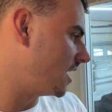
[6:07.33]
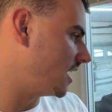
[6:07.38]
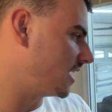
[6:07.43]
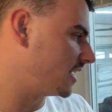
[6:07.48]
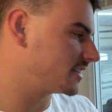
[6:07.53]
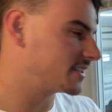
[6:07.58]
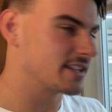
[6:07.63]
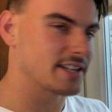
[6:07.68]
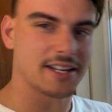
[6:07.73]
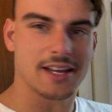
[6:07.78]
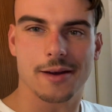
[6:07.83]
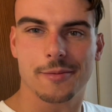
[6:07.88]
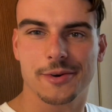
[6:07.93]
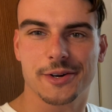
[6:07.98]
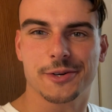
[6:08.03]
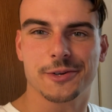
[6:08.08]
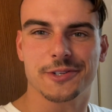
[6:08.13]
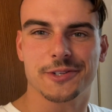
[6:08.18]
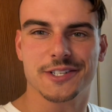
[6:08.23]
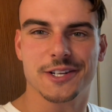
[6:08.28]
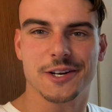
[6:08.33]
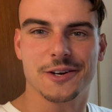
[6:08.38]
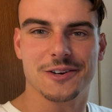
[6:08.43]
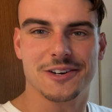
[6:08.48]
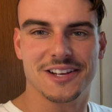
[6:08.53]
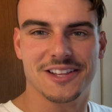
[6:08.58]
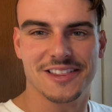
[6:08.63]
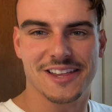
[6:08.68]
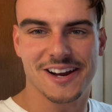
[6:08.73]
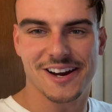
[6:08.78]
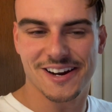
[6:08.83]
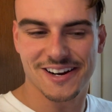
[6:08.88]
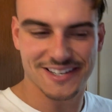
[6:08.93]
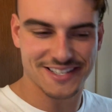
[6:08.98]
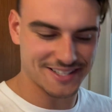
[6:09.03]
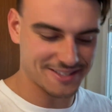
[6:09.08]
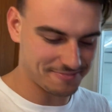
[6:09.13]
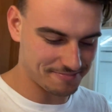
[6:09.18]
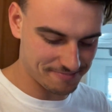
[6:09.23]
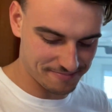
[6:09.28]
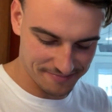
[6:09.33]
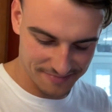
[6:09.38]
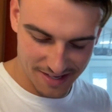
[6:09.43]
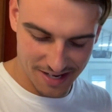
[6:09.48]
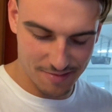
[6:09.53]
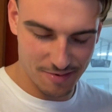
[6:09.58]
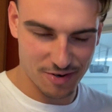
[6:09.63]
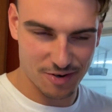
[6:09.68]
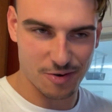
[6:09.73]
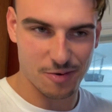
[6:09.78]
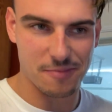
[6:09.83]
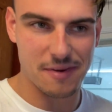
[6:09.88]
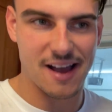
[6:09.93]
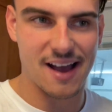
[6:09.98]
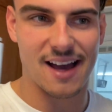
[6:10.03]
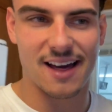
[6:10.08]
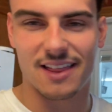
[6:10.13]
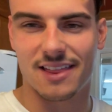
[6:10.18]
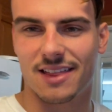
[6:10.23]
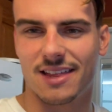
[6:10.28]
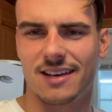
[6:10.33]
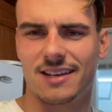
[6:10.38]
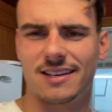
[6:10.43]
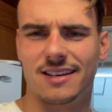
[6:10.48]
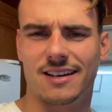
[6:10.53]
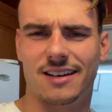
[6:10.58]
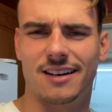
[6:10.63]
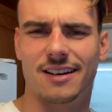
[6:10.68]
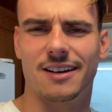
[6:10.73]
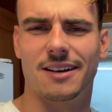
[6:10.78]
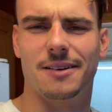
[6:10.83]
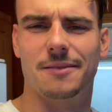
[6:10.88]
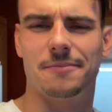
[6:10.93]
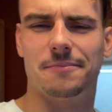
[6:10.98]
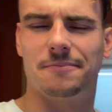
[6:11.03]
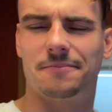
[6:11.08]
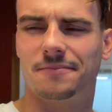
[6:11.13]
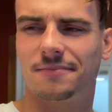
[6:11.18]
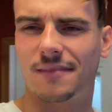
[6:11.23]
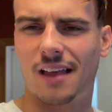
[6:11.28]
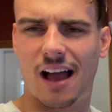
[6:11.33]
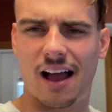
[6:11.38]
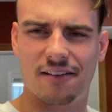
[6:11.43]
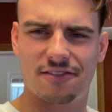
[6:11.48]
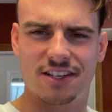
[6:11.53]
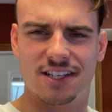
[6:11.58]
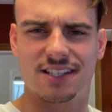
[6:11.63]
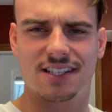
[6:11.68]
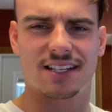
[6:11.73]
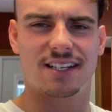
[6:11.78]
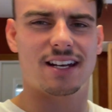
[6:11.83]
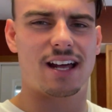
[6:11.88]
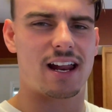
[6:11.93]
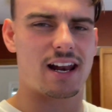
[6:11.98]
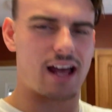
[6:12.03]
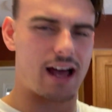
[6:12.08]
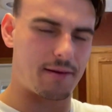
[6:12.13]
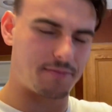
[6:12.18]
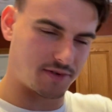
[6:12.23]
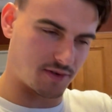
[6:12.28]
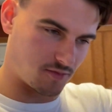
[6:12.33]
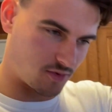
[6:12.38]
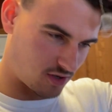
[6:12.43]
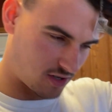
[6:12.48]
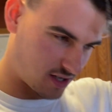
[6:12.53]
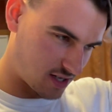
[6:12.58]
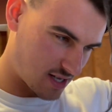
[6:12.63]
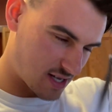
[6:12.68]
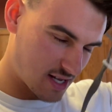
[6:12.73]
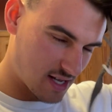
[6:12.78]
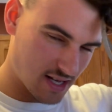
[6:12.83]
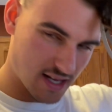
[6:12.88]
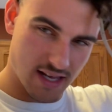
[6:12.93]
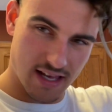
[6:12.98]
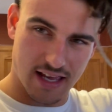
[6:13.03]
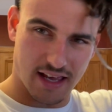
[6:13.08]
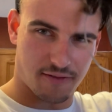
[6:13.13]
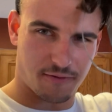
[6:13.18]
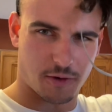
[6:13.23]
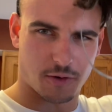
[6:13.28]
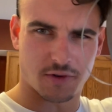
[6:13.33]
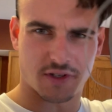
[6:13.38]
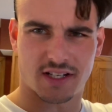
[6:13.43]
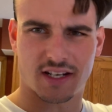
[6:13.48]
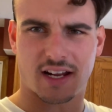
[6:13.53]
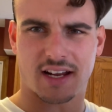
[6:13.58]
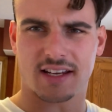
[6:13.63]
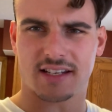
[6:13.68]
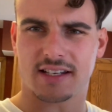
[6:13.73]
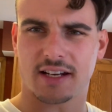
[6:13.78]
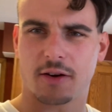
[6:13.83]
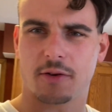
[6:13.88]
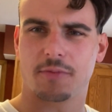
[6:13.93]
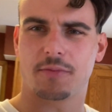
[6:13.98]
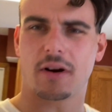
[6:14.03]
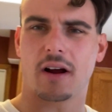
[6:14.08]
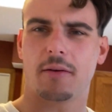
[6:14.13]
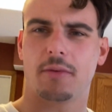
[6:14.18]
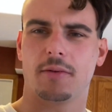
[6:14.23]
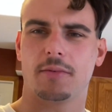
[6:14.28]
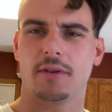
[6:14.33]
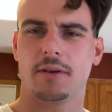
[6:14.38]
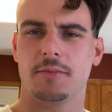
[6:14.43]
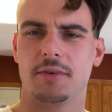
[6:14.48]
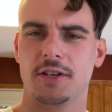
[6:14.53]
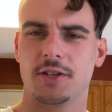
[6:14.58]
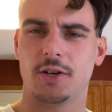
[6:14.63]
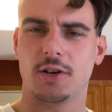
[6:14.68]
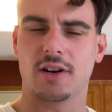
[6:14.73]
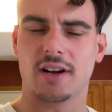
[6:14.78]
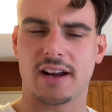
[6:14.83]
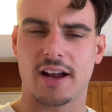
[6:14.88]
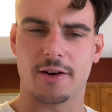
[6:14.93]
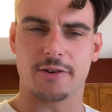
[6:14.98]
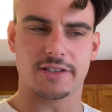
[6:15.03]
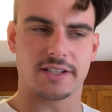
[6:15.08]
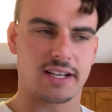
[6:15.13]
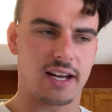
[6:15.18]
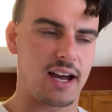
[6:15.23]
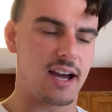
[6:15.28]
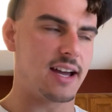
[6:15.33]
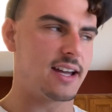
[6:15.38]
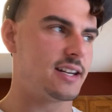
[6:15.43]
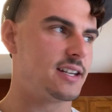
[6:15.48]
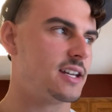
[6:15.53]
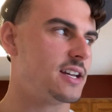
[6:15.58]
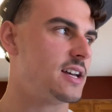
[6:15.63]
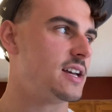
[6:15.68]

It's a chemical zone in there. It's a chemical bath. Obviously not optimal. If it was nice, I would probably be shooting outside.